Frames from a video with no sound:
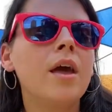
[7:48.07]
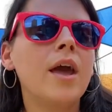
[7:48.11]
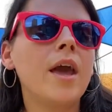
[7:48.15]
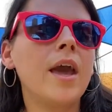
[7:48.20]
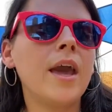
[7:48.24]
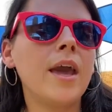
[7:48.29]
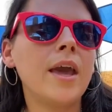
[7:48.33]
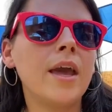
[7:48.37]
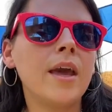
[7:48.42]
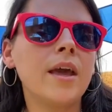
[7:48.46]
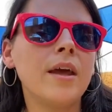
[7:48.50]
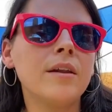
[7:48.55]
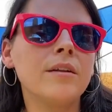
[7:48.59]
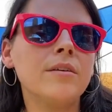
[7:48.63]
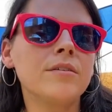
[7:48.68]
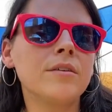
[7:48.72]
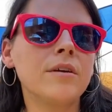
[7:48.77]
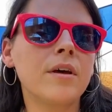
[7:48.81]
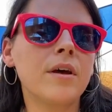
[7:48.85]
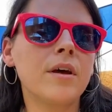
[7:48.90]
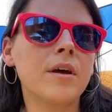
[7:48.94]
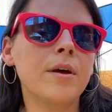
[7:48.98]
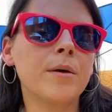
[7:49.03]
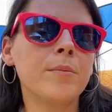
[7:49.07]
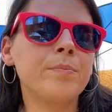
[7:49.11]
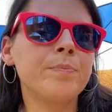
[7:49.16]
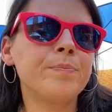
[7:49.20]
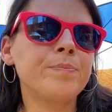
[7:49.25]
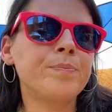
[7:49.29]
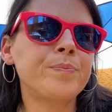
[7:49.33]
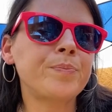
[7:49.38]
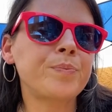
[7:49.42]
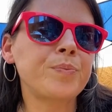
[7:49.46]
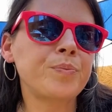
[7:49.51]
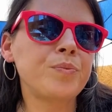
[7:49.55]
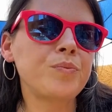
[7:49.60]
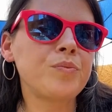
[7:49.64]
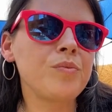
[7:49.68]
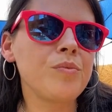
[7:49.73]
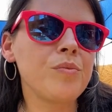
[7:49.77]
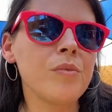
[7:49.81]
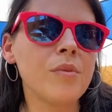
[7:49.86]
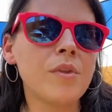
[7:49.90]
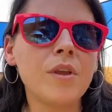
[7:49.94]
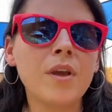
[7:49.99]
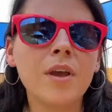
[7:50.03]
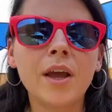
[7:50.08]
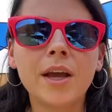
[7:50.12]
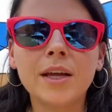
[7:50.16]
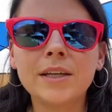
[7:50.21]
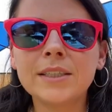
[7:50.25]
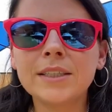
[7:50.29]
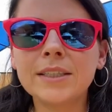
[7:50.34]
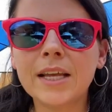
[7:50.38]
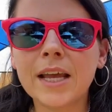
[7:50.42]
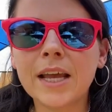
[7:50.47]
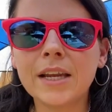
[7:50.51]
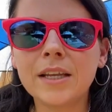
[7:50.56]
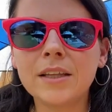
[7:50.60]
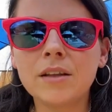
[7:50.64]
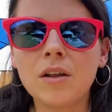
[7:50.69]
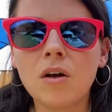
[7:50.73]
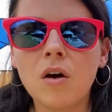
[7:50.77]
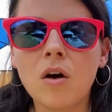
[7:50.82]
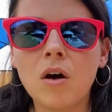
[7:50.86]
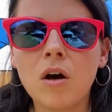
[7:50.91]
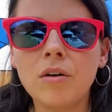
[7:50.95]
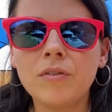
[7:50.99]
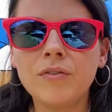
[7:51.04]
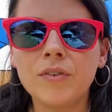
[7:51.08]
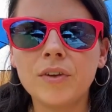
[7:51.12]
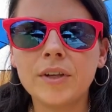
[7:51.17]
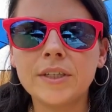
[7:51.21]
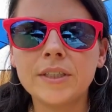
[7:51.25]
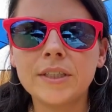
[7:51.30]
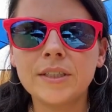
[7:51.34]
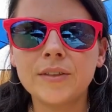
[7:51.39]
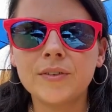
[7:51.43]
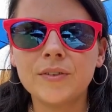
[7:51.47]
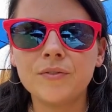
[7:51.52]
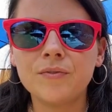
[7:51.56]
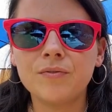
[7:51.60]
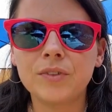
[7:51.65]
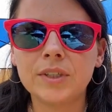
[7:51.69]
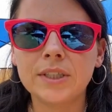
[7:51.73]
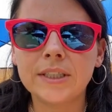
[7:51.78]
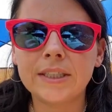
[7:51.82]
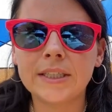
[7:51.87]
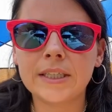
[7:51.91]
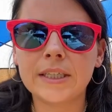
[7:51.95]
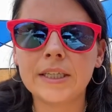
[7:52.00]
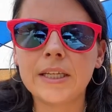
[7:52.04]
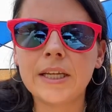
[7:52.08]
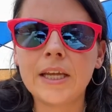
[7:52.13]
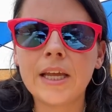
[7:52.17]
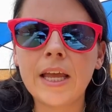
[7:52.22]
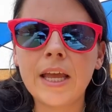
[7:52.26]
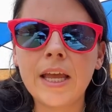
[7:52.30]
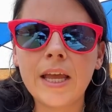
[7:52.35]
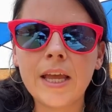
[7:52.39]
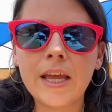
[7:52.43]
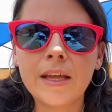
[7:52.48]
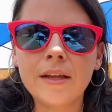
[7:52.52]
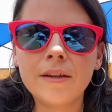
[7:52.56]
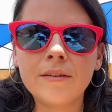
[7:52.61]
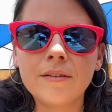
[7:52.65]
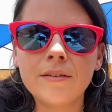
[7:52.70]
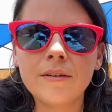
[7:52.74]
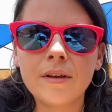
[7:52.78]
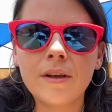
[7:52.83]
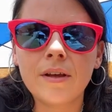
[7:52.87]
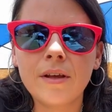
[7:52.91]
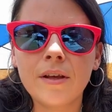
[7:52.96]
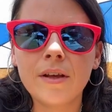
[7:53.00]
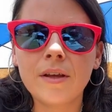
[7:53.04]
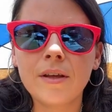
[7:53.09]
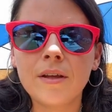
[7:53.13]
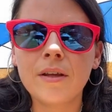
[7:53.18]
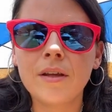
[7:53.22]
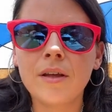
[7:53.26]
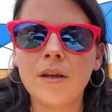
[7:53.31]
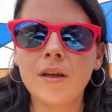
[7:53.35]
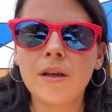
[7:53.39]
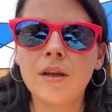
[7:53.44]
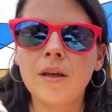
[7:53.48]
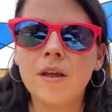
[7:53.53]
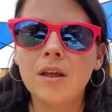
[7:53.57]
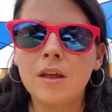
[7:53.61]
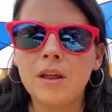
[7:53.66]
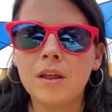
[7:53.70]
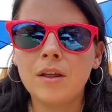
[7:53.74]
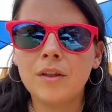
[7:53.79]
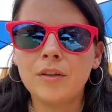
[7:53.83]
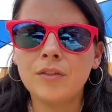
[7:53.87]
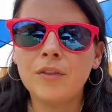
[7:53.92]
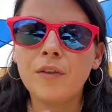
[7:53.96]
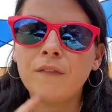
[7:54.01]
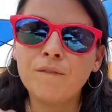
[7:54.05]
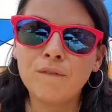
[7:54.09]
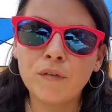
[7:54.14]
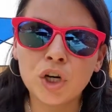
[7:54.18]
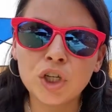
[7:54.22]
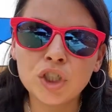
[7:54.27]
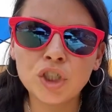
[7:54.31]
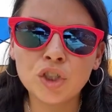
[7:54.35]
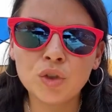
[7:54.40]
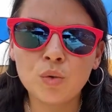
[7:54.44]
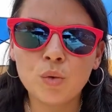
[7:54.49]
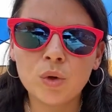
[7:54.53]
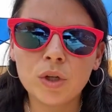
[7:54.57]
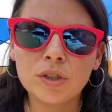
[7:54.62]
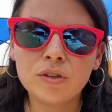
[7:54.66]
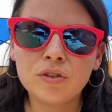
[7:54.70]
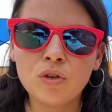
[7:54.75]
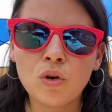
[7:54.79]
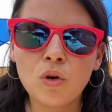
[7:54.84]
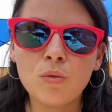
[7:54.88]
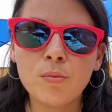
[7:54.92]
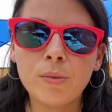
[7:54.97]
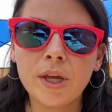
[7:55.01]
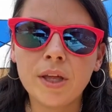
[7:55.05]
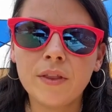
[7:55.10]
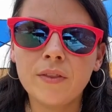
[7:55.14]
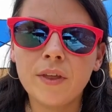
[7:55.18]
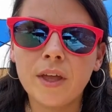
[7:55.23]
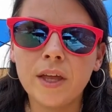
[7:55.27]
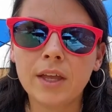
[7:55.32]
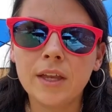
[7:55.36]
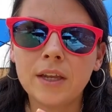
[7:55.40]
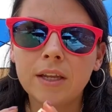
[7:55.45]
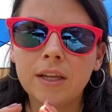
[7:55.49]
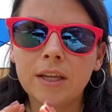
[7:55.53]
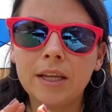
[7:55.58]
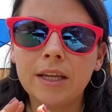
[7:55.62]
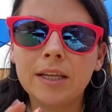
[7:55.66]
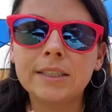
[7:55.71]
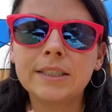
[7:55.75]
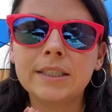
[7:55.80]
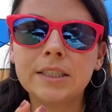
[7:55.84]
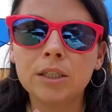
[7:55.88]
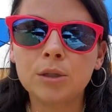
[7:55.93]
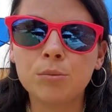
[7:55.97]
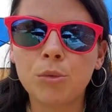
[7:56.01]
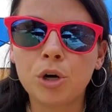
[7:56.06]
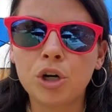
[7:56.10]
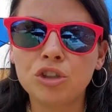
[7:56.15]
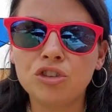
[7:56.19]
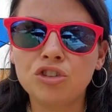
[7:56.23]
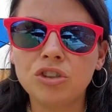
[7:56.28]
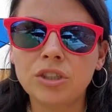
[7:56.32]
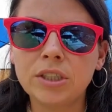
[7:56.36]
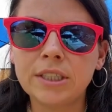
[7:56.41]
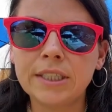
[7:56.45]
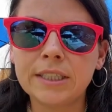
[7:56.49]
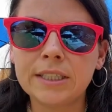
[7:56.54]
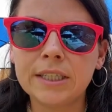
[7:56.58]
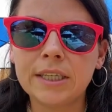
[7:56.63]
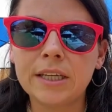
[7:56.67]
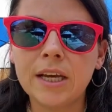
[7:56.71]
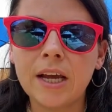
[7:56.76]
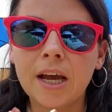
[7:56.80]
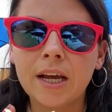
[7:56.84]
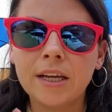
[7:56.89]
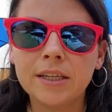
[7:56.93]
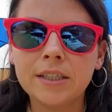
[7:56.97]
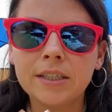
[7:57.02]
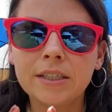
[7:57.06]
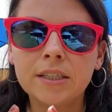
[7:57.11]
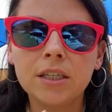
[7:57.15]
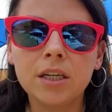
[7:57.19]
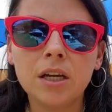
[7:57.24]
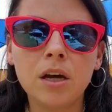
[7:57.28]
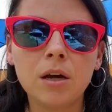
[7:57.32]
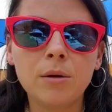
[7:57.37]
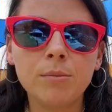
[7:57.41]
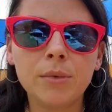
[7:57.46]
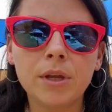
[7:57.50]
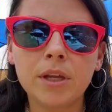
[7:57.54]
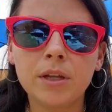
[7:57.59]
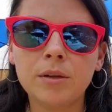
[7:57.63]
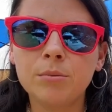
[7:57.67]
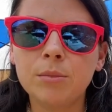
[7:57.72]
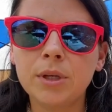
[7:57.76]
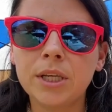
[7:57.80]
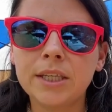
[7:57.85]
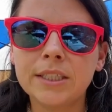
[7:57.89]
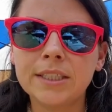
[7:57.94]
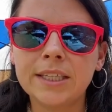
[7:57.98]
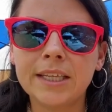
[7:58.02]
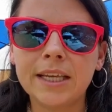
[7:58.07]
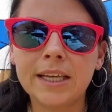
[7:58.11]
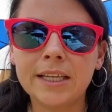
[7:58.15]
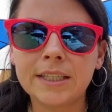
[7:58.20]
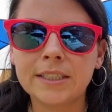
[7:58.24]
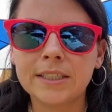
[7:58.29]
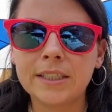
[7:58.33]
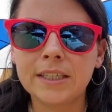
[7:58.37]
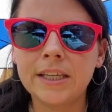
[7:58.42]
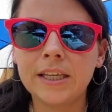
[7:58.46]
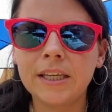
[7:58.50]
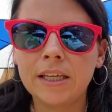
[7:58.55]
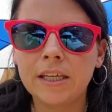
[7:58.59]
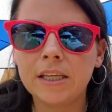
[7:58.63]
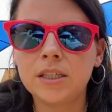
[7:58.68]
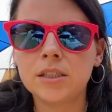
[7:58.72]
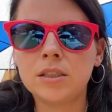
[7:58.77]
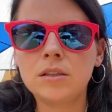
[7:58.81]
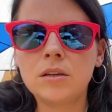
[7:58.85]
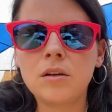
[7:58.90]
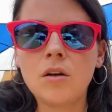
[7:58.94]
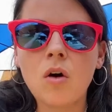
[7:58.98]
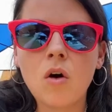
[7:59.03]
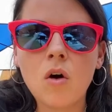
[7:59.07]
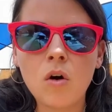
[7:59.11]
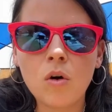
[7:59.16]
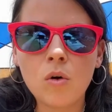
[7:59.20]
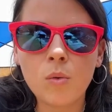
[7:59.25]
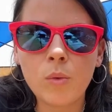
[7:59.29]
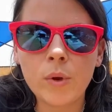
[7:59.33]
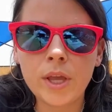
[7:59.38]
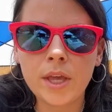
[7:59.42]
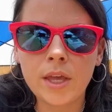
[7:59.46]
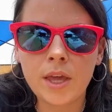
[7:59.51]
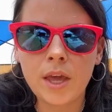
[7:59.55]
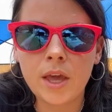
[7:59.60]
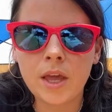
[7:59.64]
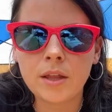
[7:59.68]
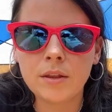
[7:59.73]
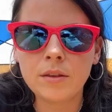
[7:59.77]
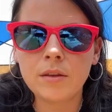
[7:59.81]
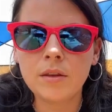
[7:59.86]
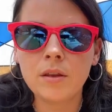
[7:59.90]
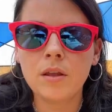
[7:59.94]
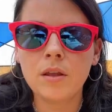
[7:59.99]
And I sat in the office visit, and the first one told me that it's an emergency. I need to come in because he hasn't eaten all weekend.